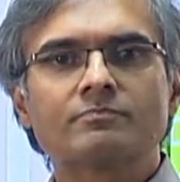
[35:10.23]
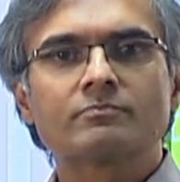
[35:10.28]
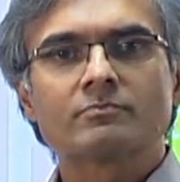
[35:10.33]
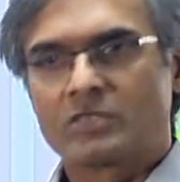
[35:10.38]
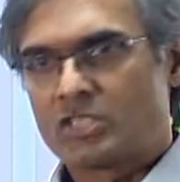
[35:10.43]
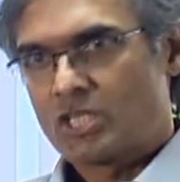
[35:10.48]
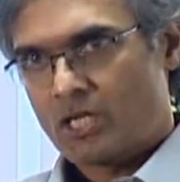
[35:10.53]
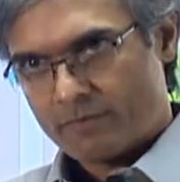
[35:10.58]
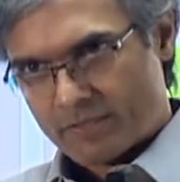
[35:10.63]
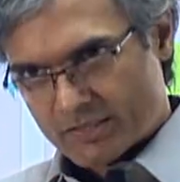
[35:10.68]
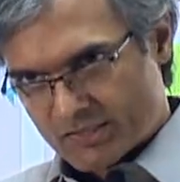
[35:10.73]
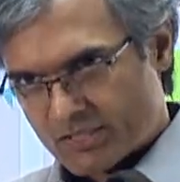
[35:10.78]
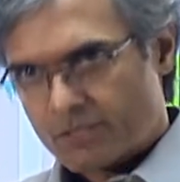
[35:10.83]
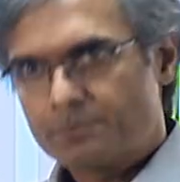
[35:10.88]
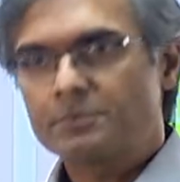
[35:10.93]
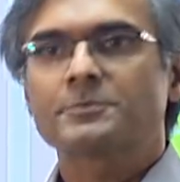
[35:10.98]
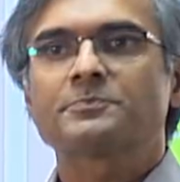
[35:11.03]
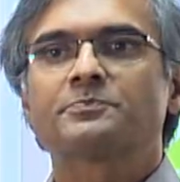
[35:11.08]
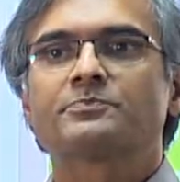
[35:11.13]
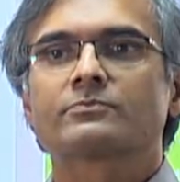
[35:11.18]
JavaScript,
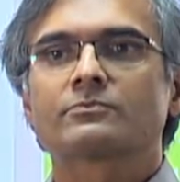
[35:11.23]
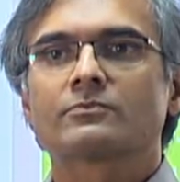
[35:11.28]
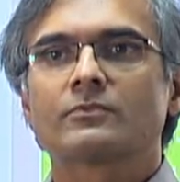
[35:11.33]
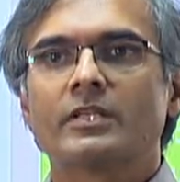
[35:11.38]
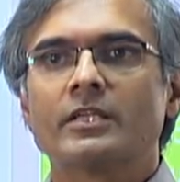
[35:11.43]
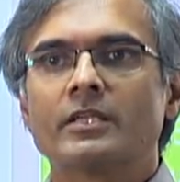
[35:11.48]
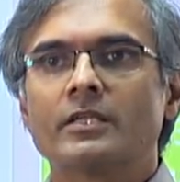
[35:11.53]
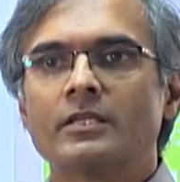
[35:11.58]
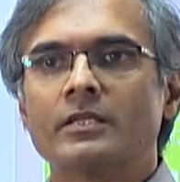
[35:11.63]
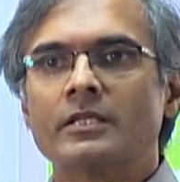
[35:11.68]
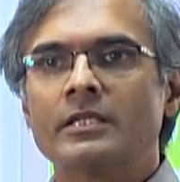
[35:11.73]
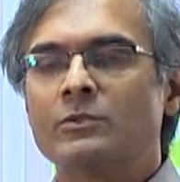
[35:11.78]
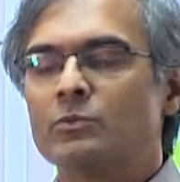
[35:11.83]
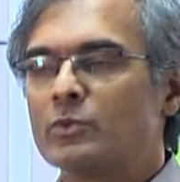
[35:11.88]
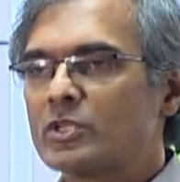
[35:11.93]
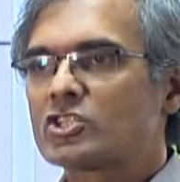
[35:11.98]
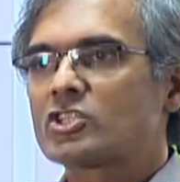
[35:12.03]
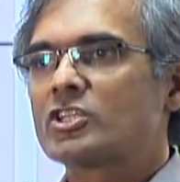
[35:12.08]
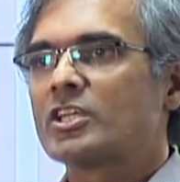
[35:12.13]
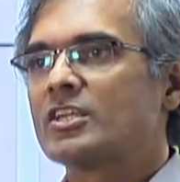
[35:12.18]
in
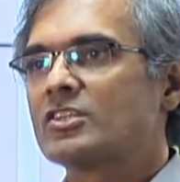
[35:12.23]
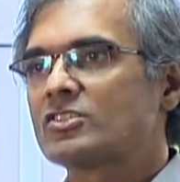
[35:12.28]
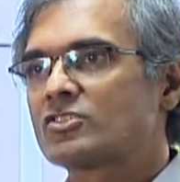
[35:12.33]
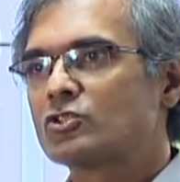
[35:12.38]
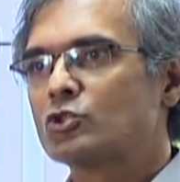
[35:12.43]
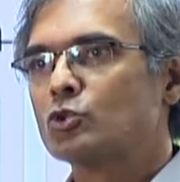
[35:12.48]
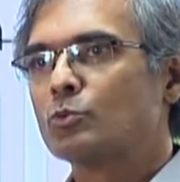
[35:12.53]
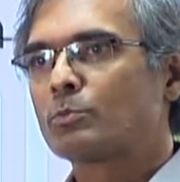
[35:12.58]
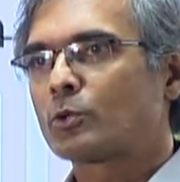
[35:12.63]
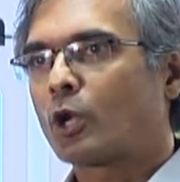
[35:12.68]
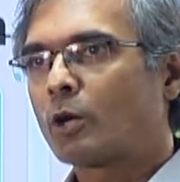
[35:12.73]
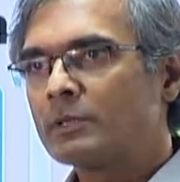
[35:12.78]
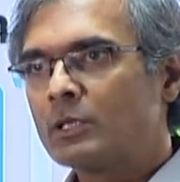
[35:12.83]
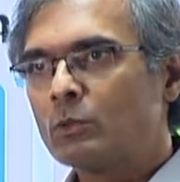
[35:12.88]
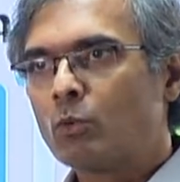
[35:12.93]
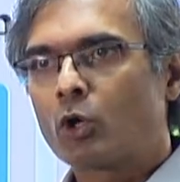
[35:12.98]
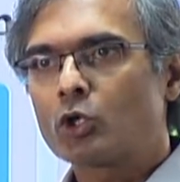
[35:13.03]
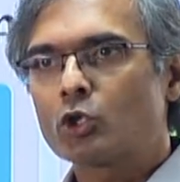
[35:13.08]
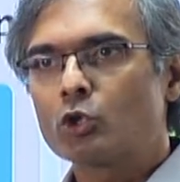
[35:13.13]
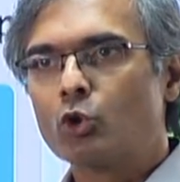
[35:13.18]
which case you probably
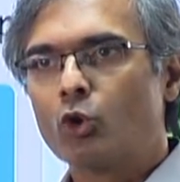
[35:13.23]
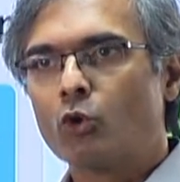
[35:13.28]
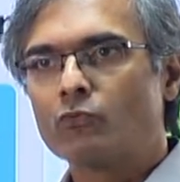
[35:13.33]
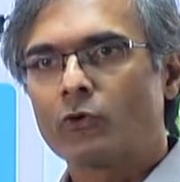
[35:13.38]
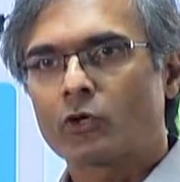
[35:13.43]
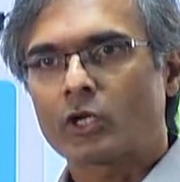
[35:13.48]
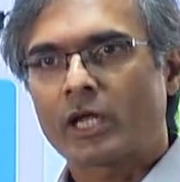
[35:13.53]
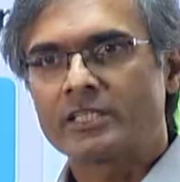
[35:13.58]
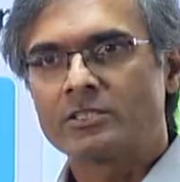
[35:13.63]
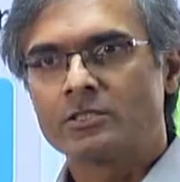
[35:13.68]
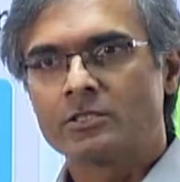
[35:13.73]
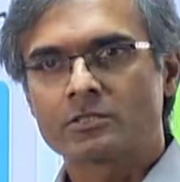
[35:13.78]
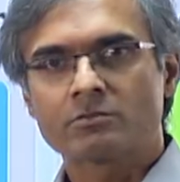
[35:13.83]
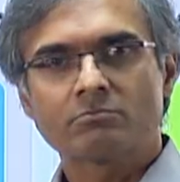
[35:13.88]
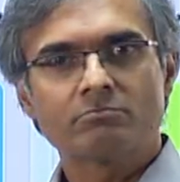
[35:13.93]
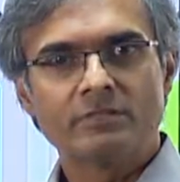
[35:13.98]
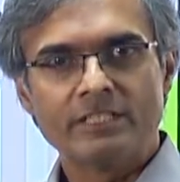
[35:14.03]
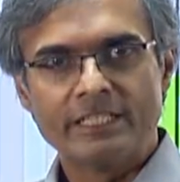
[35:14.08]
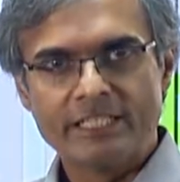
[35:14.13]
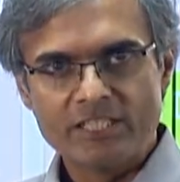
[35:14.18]
want to go for either
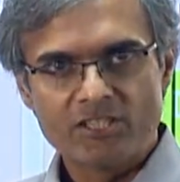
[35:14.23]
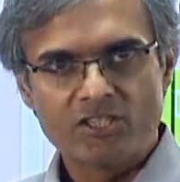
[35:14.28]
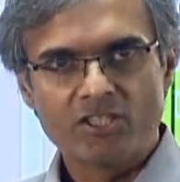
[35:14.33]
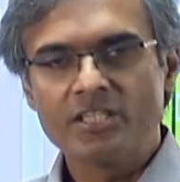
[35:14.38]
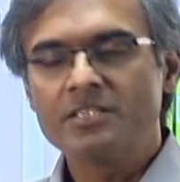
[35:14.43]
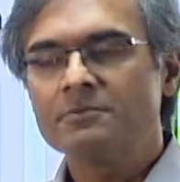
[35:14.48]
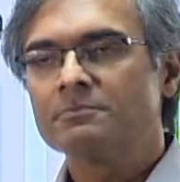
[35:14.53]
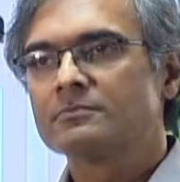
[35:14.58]
D3